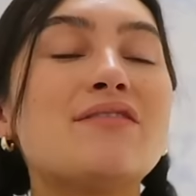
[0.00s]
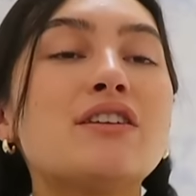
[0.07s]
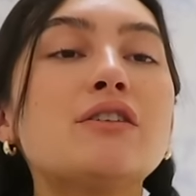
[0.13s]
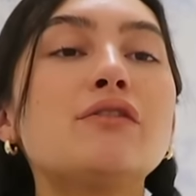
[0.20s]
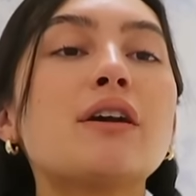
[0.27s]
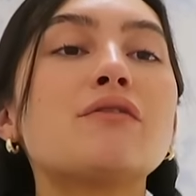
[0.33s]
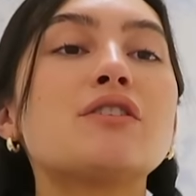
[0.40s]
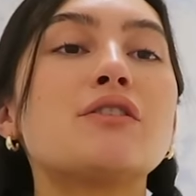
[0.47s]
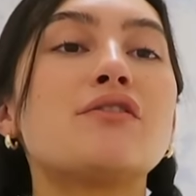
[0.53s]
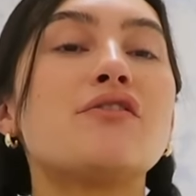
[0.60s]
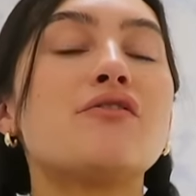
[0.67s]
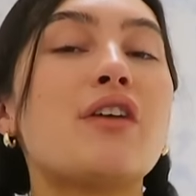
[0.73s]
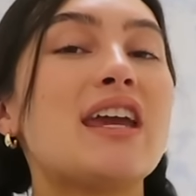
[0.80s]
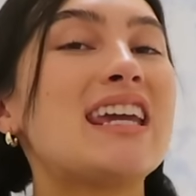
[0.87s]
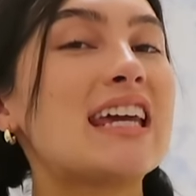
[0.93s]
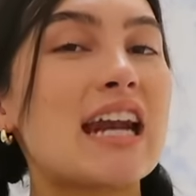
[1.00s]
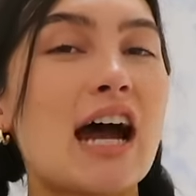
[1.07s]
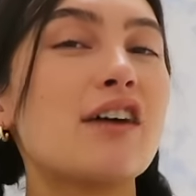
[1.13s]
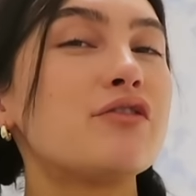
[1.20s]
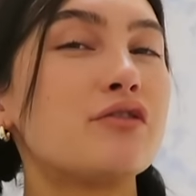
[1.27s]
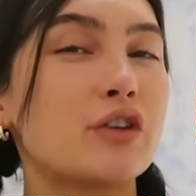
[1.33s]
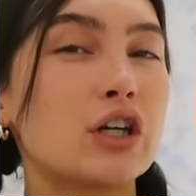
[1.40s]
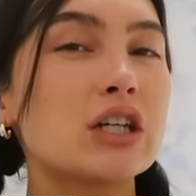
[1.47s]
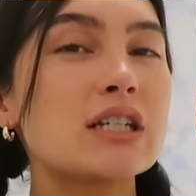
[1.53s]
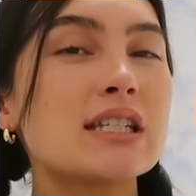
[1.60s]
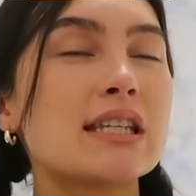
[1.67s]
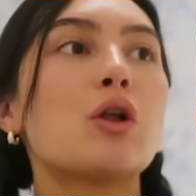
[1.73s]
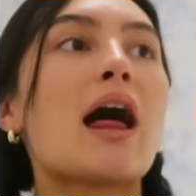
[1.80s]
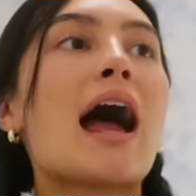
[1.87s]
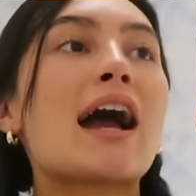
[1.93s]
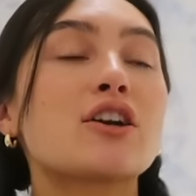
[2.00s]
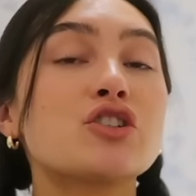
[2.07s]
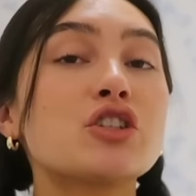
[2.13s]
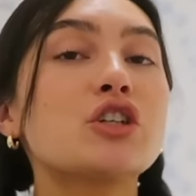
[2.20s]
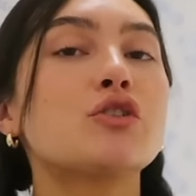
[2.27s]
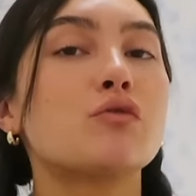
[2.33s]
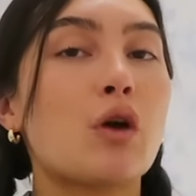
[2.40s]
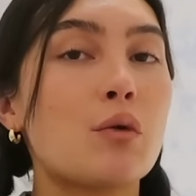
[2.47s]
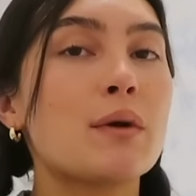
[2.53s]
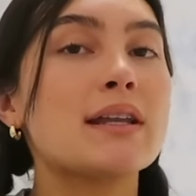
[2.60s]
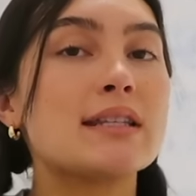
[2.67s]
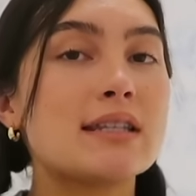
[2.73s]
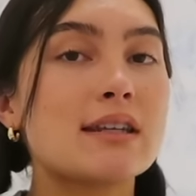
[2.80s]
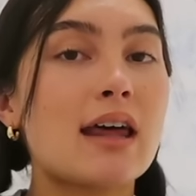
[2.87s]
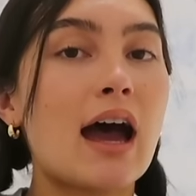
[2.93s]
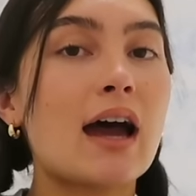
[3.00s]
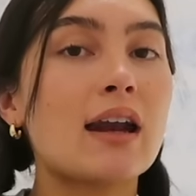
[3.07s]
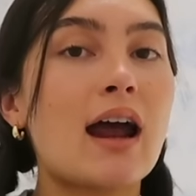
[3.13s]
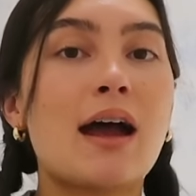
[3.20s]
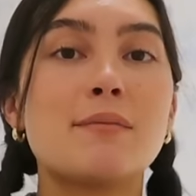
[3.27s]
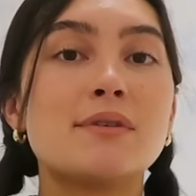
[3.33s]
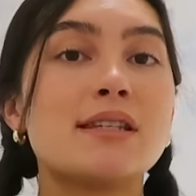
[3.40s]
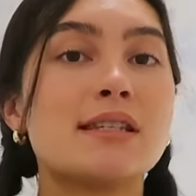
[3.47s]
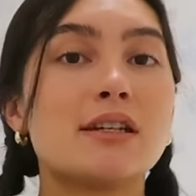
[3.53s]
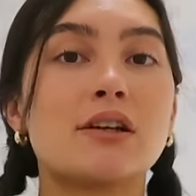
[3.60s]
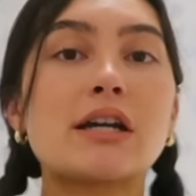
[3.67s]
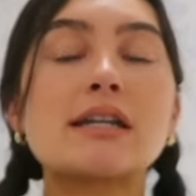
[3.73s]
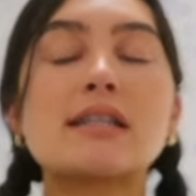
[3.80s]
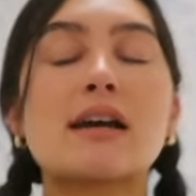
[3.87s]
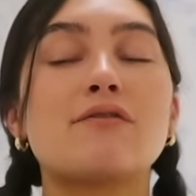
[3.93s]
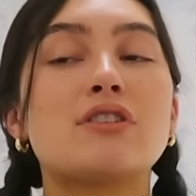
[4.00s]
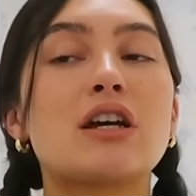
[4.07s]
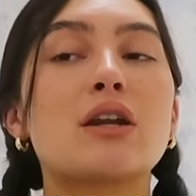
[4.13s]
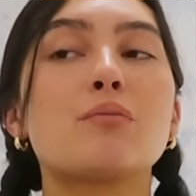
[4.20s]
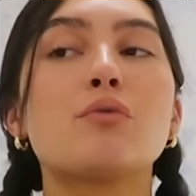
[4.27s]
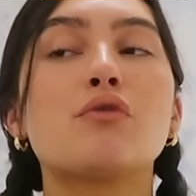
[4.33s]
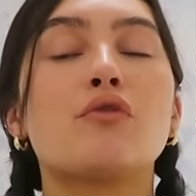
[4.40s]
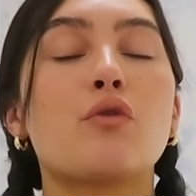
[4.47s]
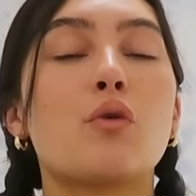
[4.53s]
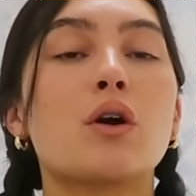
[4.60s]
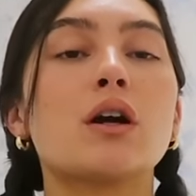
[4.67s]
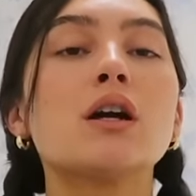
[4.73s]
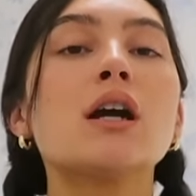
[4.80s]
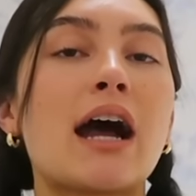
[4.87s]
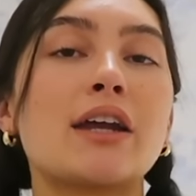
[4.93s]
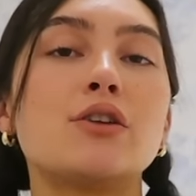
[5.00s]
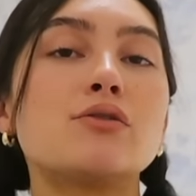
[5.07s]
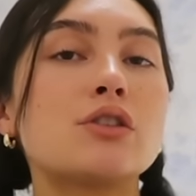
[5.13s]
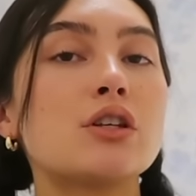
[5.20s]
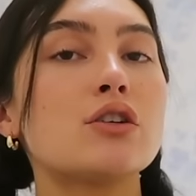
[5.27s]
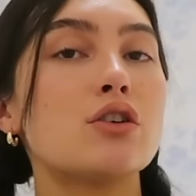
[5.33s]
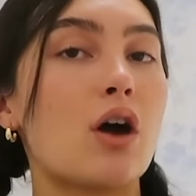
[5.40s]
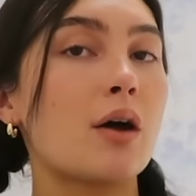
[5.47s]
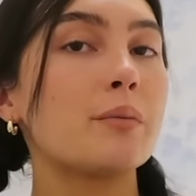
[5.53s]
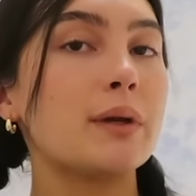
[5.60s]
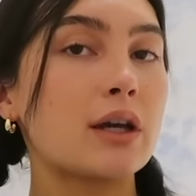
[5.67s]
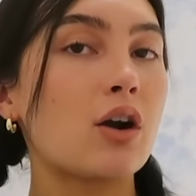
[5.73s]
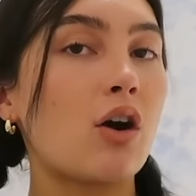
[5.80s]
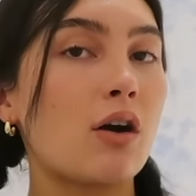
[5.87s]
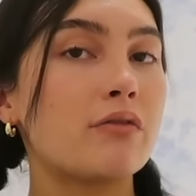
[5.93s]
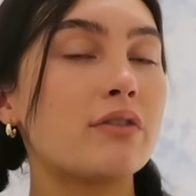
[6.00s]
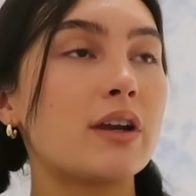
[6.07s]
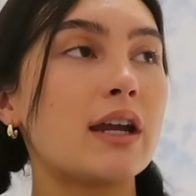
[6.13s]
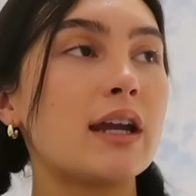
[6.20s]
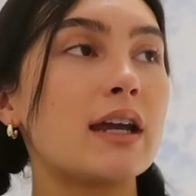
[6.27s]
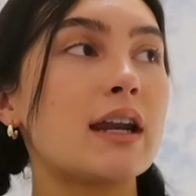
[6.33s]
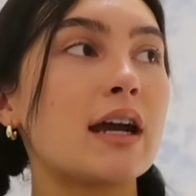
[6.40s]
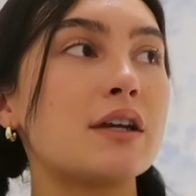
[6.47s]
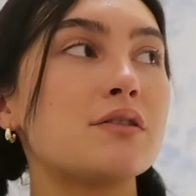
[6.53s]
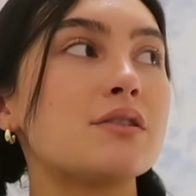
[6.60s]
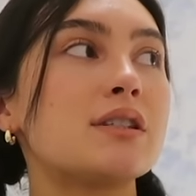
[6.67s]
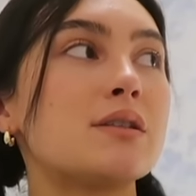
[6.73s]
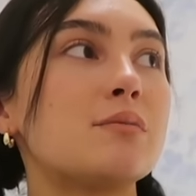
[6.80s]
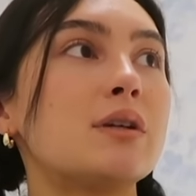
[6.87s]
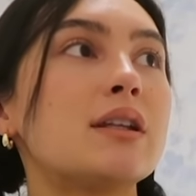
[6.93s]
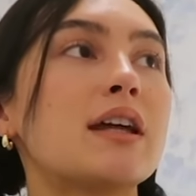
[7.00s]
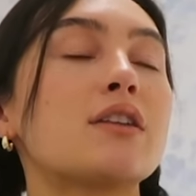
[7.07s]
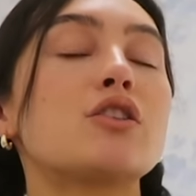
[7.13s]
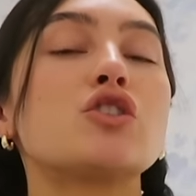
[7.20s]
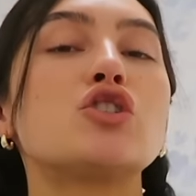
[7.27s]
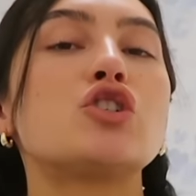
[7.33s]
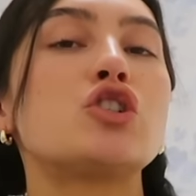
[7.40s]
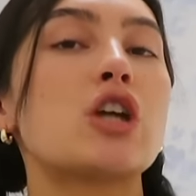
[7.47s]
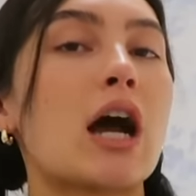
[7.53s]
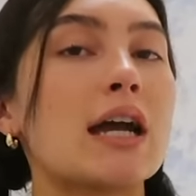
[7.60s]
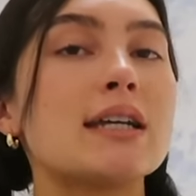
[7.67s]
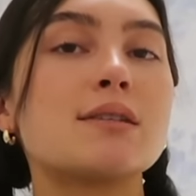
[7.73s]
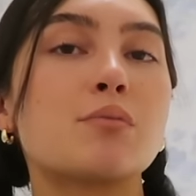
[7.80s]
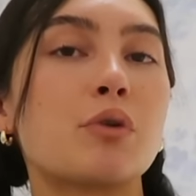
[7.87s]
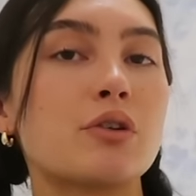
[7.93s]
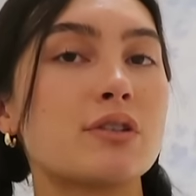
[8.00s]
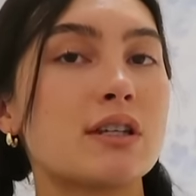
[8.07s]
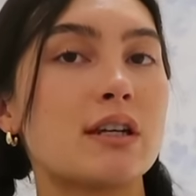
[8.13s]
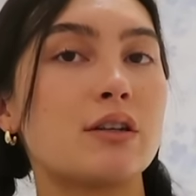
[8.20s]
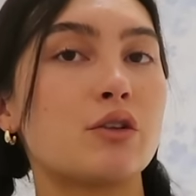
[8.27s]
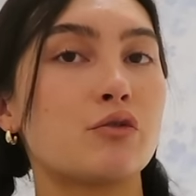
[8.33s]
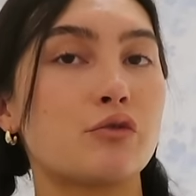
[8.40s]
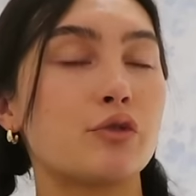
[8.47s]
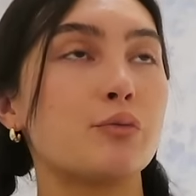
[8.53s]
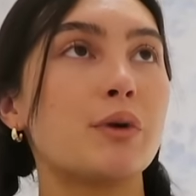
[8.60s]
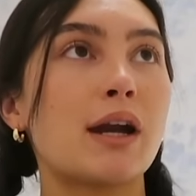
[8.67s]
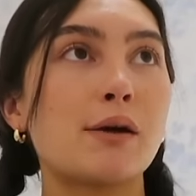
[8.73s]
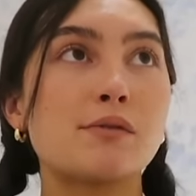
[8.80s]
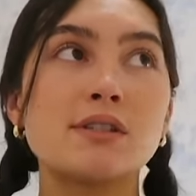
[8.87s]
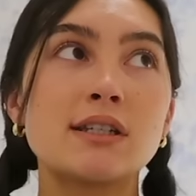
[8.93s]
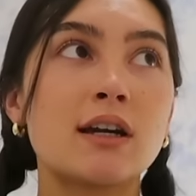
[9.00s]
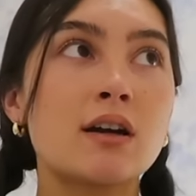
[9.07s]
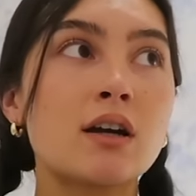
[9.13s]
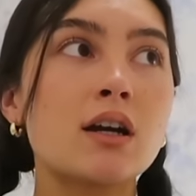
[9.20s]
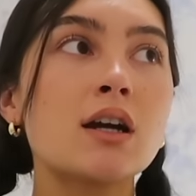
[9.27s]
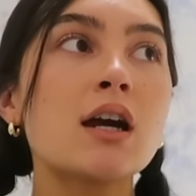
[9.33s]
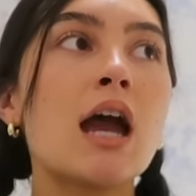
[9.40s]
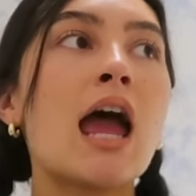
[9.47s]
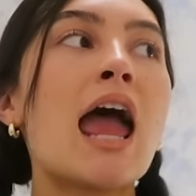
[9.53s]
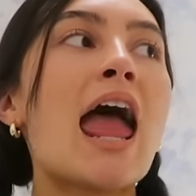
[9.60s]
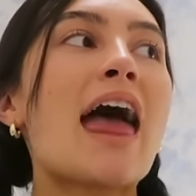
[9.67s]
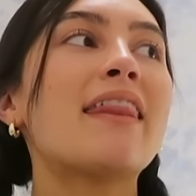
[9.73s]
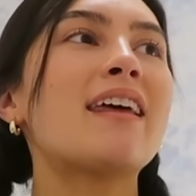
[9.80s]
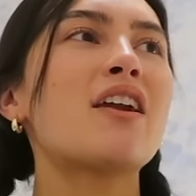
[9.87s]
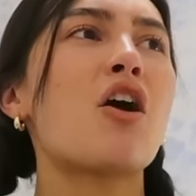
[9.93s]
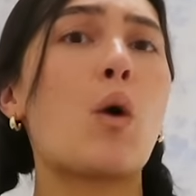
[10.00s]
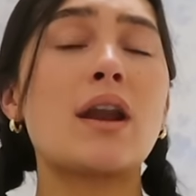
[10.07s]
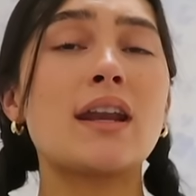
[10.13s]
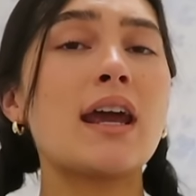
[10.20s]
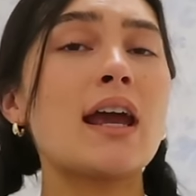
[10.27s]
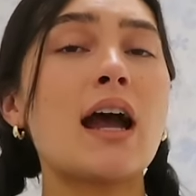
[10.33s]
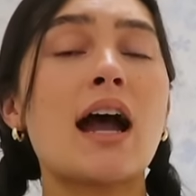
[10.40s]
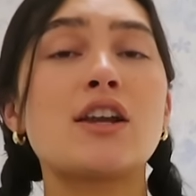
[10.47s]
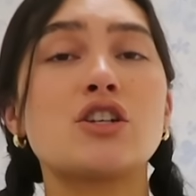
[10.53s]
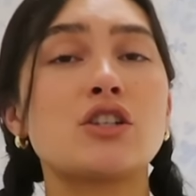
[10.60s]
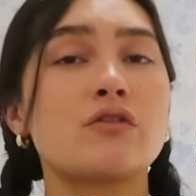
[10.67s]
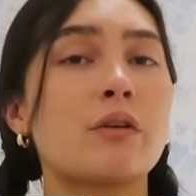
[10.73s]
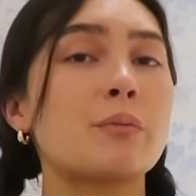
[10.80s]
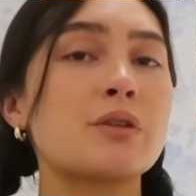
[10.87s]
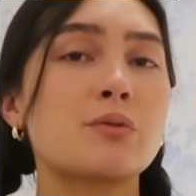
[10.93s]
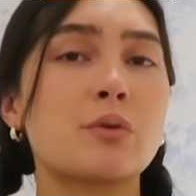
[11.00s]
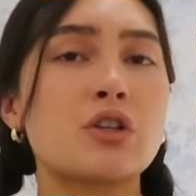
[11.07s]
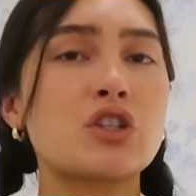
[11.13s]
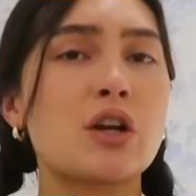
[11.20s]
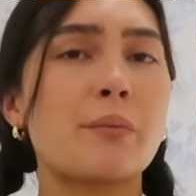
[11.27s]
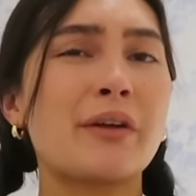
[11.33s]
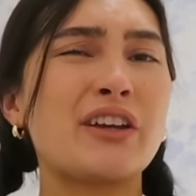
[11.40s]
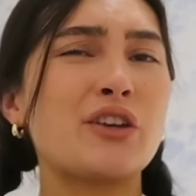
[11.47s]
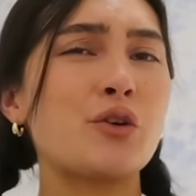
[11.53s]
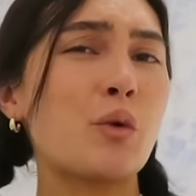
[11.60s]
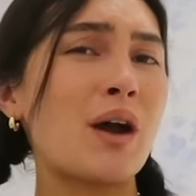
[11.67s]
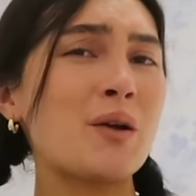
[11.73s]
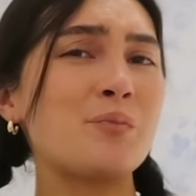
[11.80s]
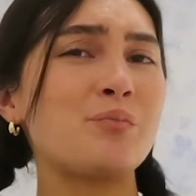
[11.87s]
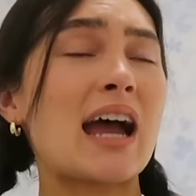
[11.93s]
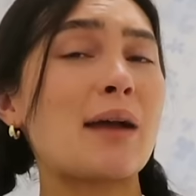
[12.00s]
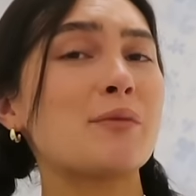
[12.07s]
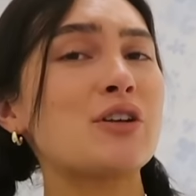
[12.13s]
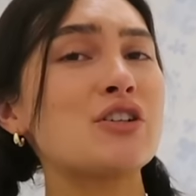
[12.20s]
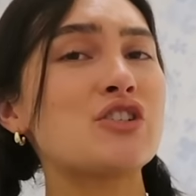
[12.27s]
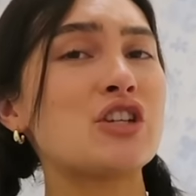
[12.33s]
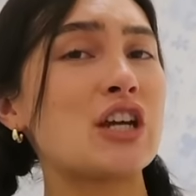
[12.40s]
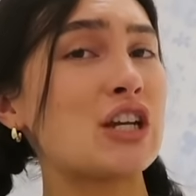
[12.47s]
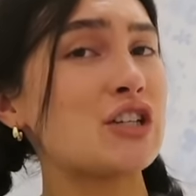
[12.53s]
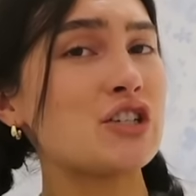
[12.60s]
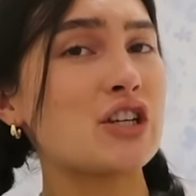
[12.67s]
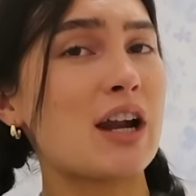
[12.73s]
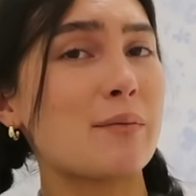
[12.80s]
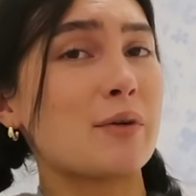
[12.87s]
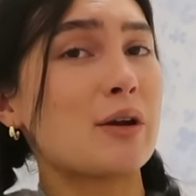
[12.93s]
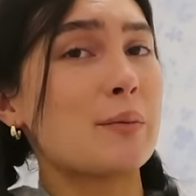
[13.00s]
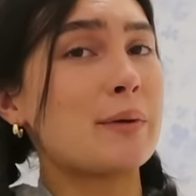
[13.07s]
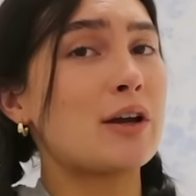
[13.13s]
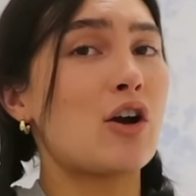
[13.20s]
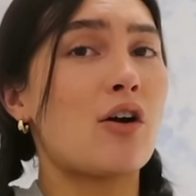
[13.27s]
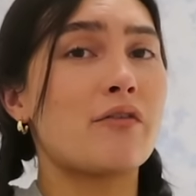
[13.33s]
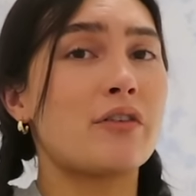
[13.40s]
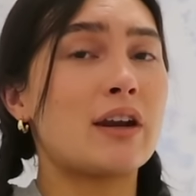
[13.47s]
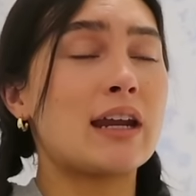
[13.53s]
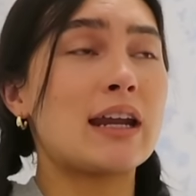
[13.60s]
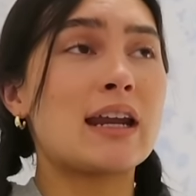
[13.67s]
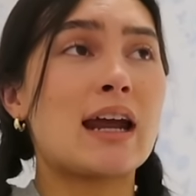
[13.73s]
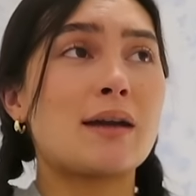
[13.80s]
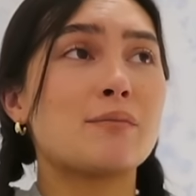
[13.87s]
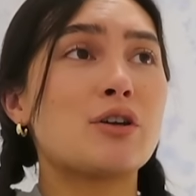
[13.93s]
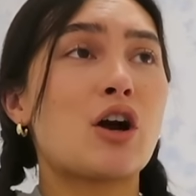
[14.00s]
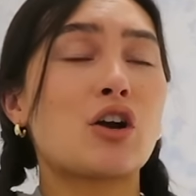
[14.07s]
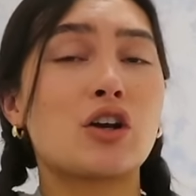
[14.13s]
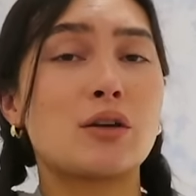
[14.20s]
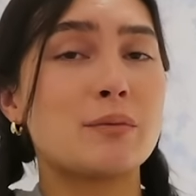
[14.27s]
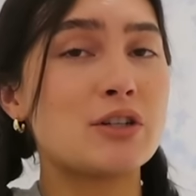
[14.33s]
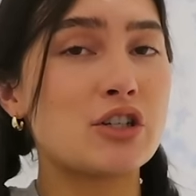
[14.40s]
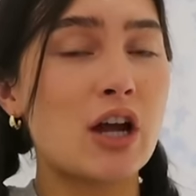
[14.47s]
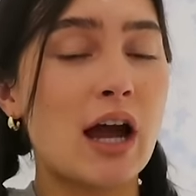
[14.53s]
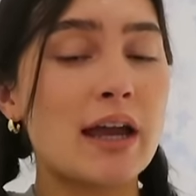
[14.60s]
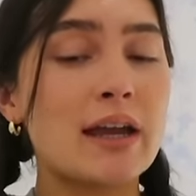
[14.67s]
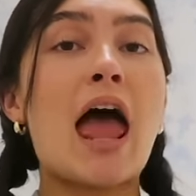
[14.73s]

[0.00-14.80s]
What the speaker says: Even if you have to fake it at first, you'll actually grow into that. I'm serious. I've done it before. I used to not be confident, and I used to be like the shyest person in the room when I was younger, and then one day I just flipped the switch and I'm like, "You know what, I'm gonna change, and I'm gonna be confident, and I'm not gonna be shy."